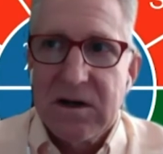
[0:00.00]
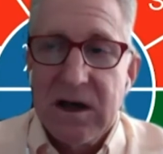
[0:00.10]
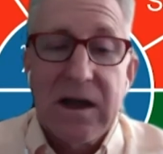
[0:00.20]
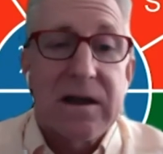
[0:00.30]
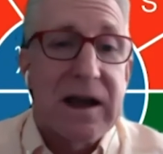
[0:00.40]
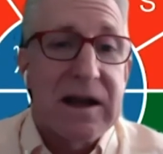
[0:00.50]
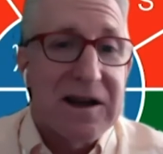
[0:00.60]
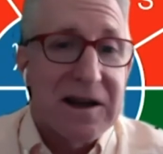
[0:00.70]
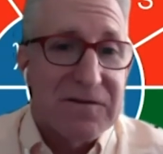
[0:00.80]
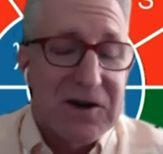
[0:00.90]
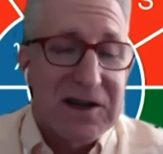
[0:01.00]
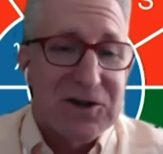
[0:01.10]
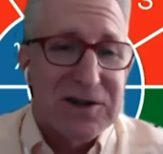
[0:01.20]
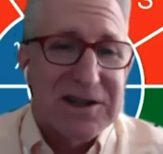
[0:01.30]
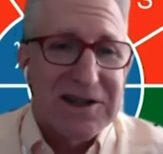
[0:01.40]
he got very
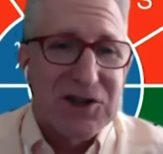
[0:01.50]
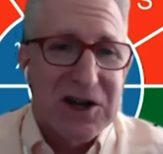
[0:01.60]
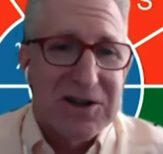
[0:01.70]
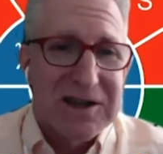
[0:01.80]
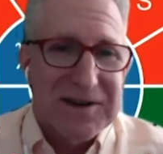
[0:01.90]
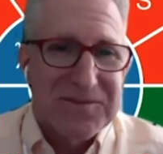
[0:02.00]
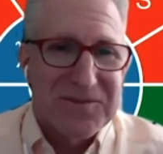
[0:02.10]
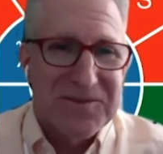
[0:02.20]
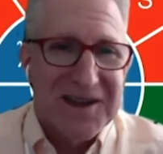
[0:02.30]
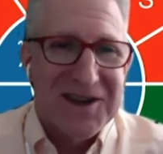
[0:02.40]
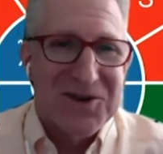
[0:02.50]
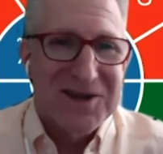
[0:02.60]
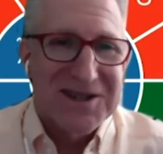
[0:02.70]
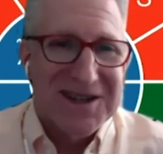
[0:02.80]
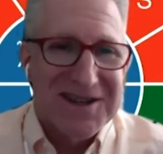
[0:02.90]
interested in juggling and
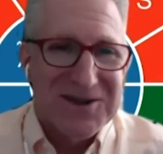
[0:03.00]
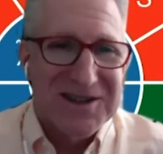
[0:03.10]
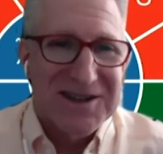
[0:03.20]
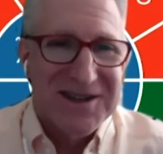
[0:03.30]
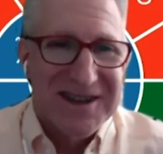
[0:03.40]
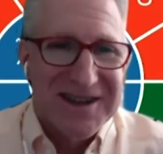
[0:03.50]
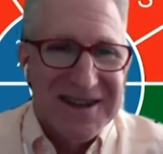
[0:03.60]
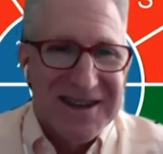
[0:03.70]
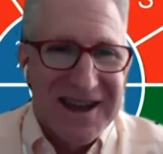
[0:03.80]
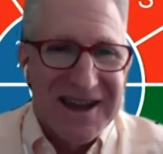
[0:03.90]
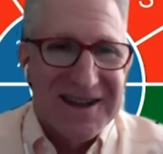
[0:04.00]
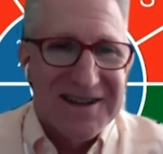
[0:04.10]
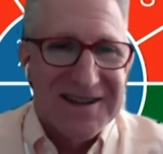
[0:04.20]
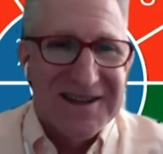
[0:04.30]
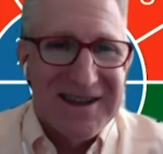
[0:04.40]
unicycles,
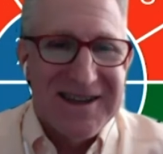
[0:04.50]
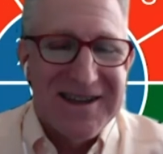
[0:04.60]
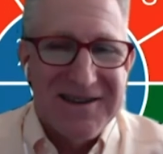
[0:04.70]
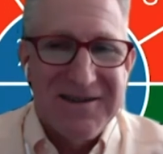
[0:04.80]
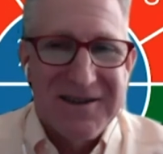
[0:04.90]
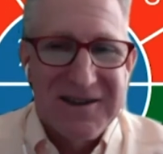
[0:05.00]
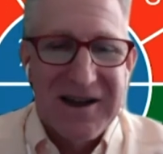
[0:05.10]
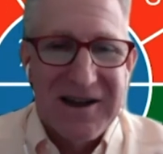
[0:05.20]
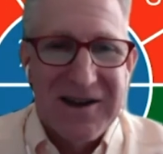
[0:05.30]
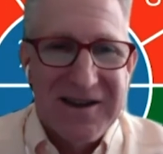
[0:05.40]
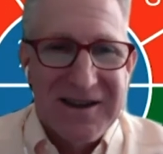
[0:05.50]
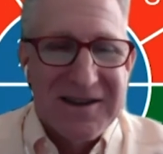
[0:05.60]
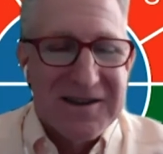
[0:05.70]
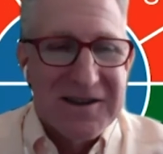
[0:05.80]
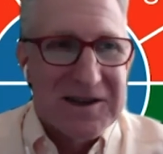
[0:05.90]
and he
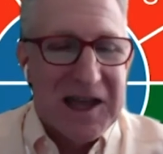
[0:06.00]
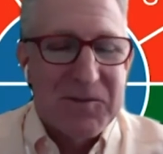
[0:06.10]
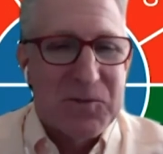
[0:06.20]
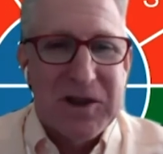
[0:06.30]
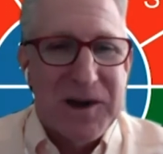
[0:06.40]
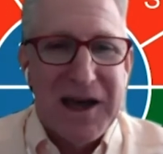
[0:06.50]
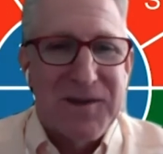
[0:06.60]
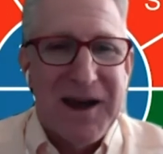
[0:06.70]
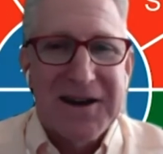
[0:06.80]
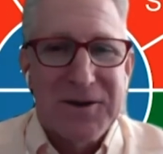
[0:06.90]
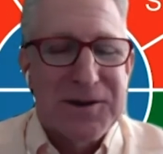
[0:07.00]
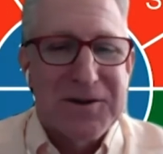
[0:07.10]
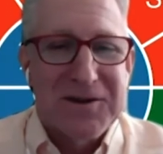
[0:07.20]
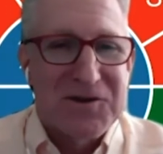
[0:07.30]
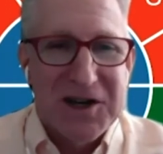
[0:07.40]
came up with a mathematical
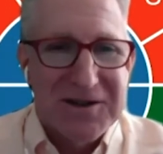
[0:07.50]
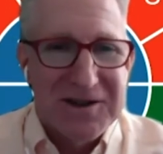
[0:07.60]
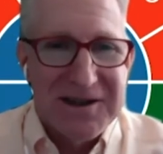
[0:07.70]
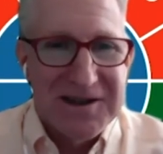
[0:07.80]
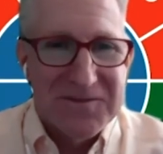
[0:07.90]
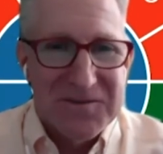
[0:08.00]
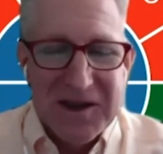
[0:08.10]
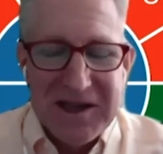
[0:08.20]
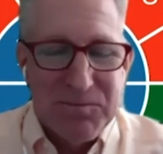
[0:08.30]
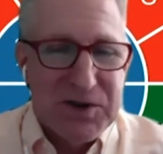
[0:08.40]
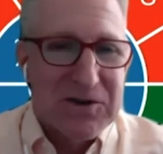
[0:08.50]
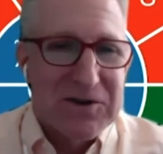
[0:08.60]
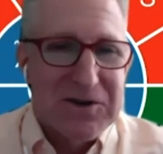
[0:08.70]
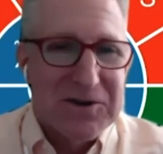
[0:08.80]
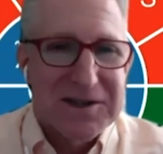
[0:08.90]
theory of juggling. He built
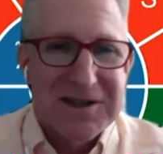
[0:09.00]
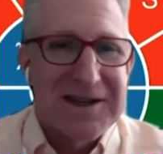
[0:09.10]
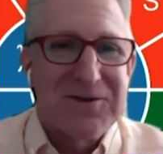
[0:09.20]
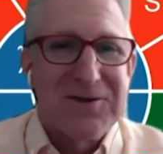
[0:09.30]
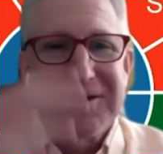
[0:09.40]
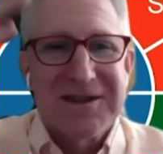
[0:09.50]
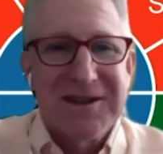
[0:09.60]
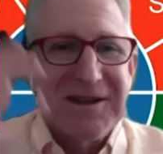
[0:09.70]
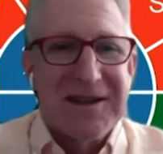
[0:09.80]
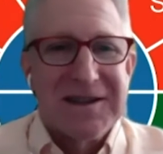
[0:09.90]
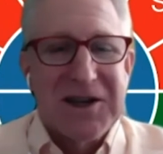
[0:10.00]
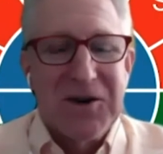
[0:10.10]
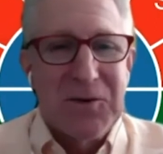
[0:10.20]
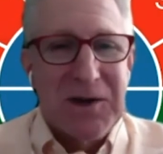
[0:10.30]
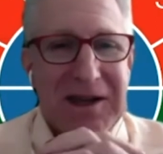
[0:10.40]
unicycles.
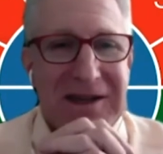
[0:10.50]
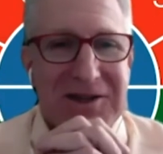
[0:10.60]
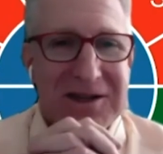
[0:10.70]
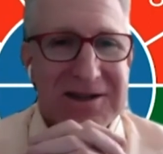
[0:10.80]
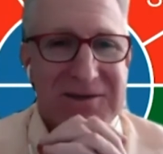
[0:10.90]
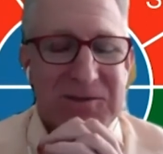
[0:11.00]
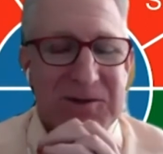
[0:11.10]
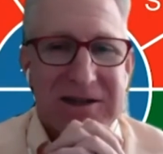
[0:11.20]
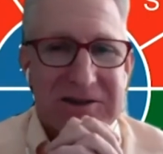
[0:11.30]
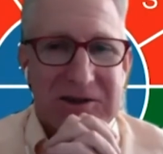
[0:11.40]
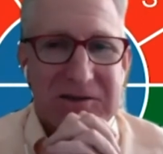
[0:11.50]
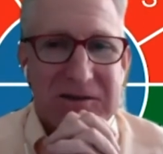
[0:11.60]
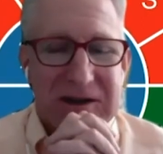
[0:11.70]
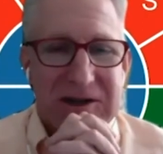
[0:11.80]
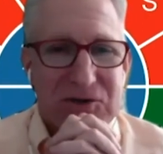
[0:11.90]
So he just was sort of
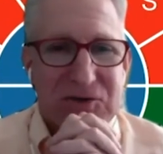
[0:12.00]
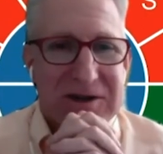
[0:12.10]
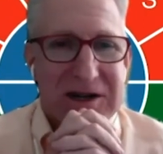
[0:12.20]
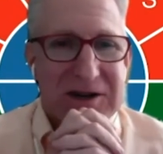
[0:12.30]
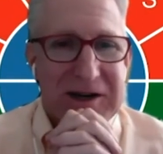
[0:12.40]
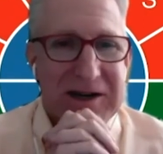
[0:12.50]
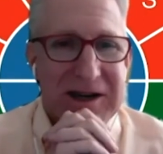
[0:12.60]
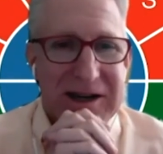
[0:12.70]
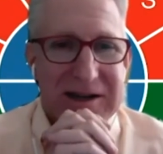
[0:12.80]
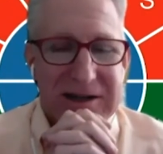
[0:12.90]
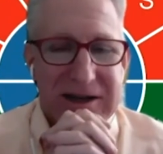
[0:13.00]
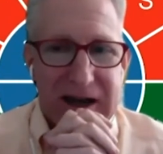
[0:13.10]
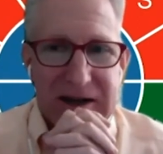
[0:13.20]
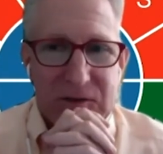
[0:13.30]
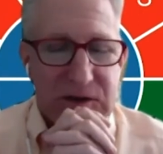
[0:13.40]
extraordinary, and
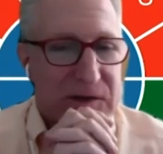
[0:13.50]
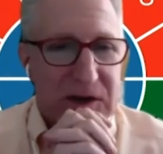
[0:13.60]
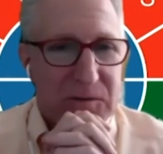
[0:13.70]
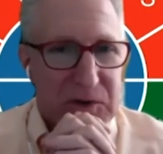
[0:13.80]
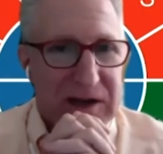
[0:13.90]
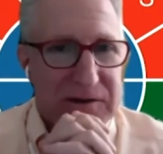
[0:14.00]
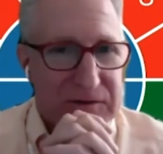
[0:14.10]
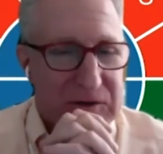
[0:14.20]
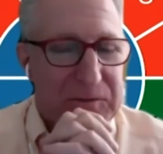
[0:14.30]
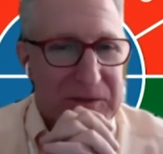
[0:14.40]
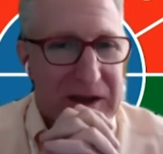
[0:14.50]
he was very playful.